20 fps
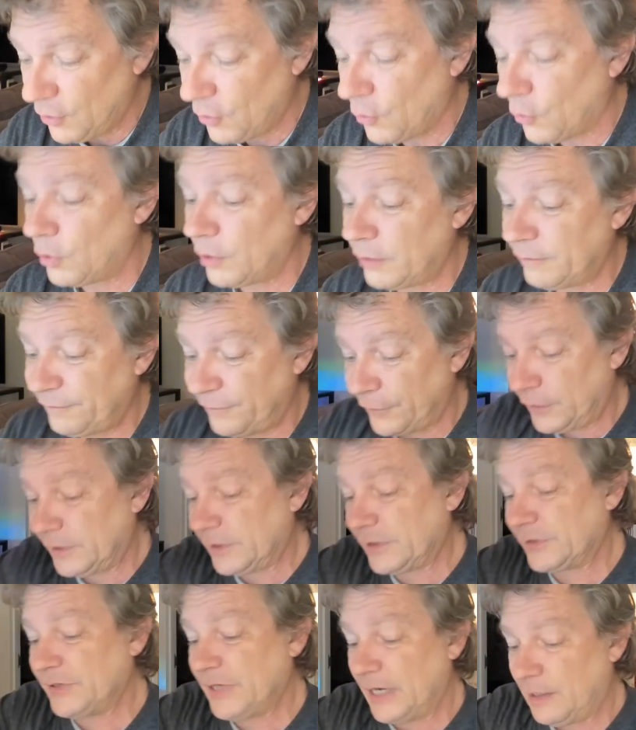or for
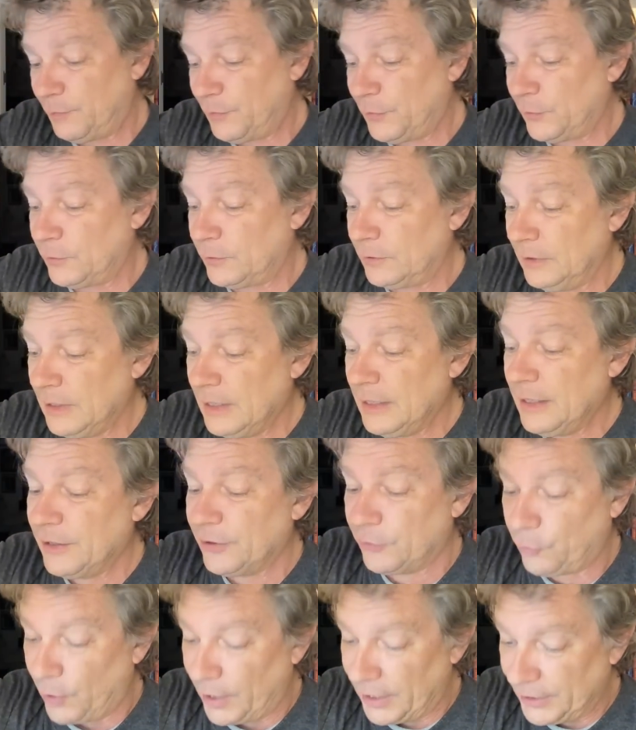example,
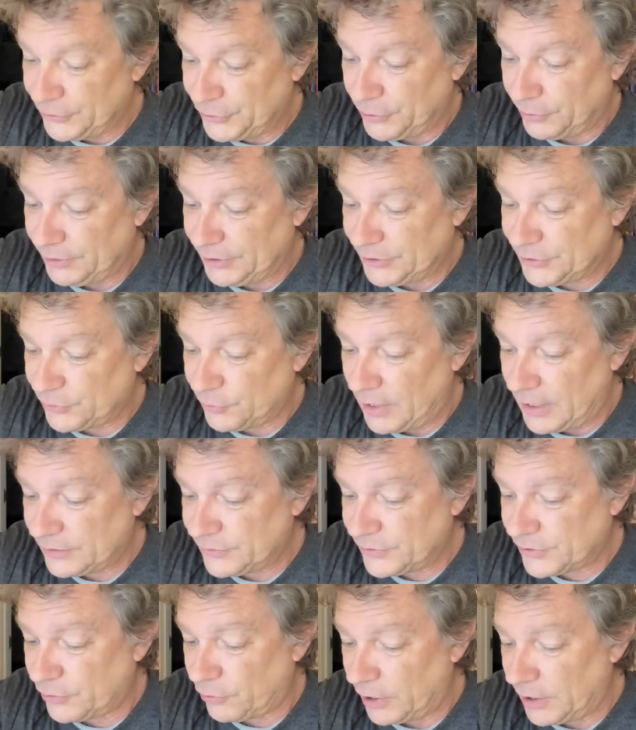grand jury
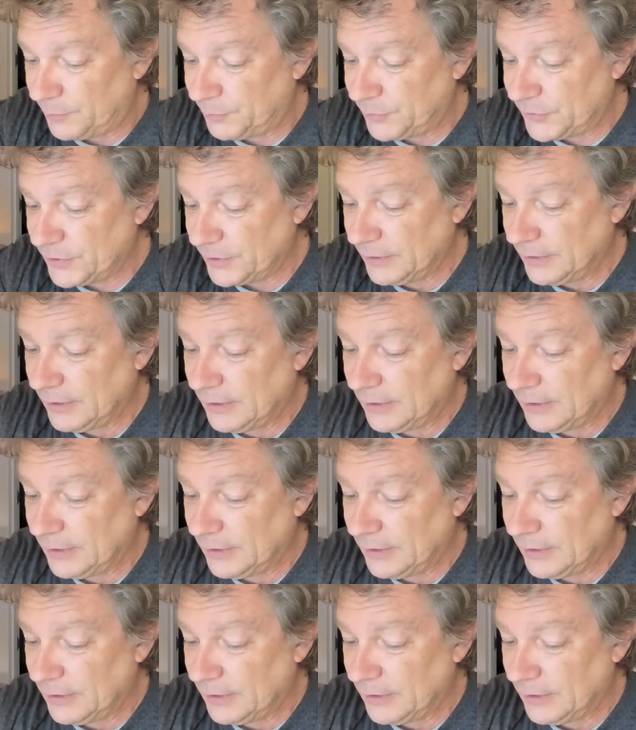transcript